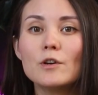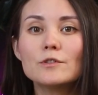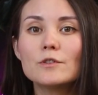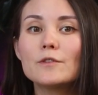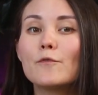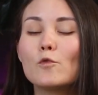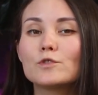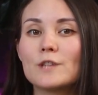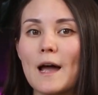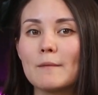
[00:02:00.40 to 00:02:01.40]
You are not a
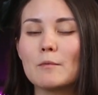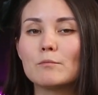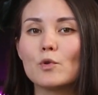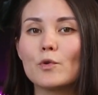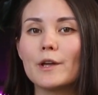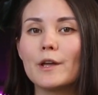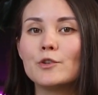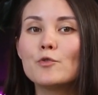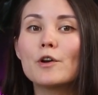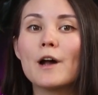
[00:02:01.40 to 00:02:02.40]
full-time employee,
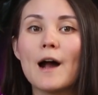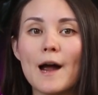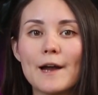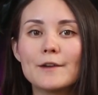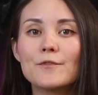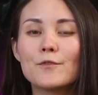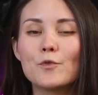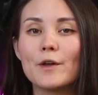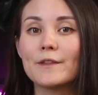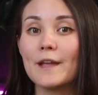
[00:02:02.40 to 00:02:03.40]
you are hired
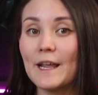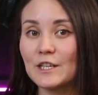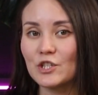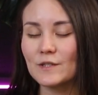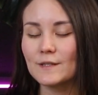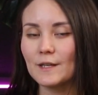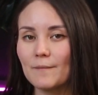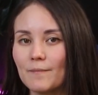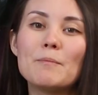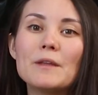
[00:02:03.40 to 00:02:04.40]
through an
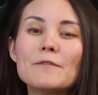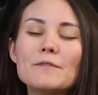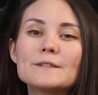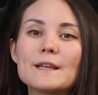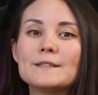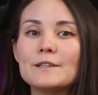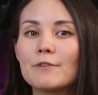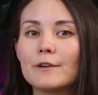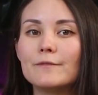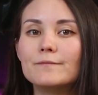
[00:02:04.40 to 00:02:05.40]
agency. The benefits are
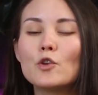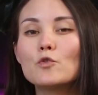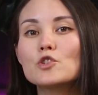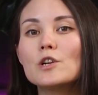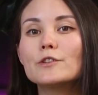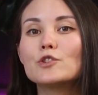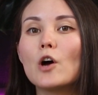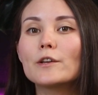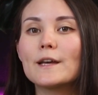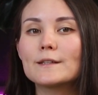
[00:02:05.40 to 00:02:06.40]
different. You usually
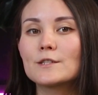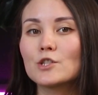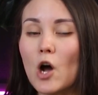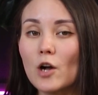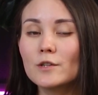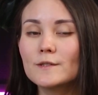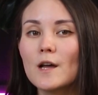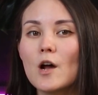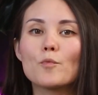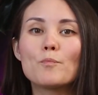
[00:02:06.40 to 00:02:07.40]
don't get stocks
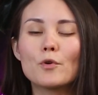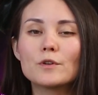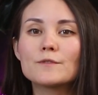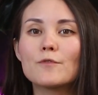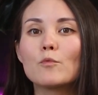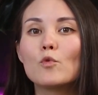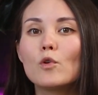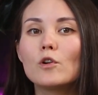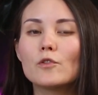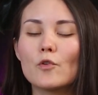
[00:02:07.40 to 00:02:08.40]
or perks from
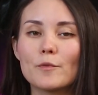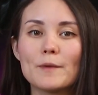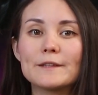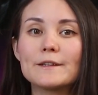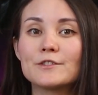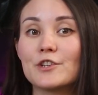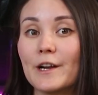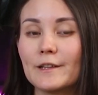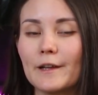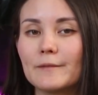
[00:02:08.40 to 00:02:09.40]
Google or Meta
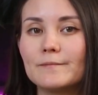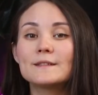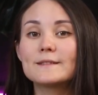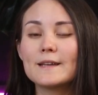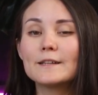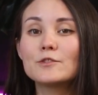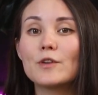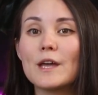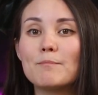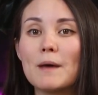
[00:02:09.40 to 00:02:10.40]
directly. Instead,
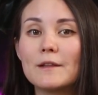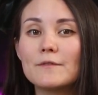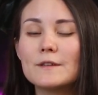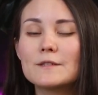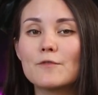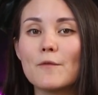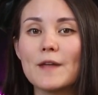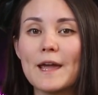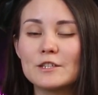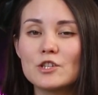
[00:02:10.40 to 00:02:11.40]
you get benefits from
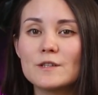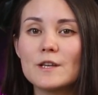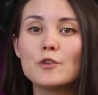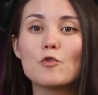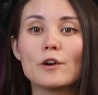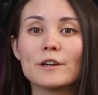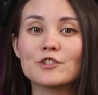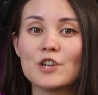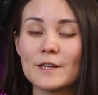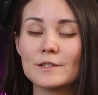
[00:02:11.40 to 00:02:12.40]
the agency you are
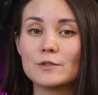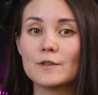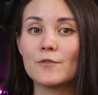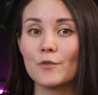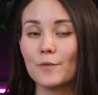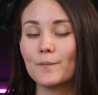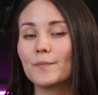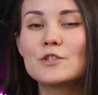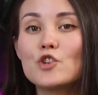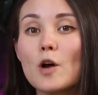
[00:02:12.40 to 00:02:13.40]
contracted through.
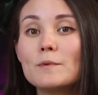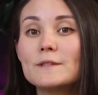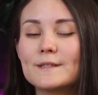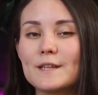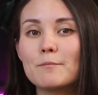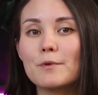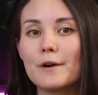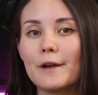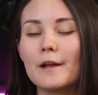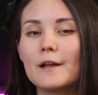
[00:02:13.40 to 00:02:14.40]
The job is
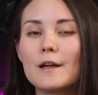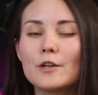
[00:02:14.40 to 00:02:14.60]
temporary,